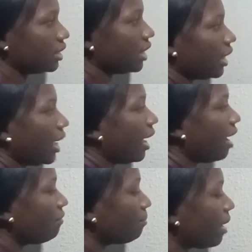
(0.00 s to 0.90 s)
Then I
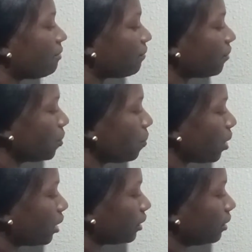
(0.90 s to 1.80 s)
have my
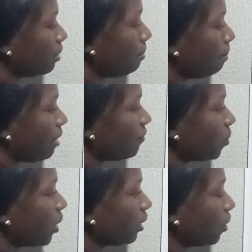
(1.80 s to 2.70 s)
V1. My
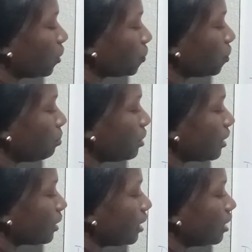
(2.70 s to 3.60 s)
V1 also means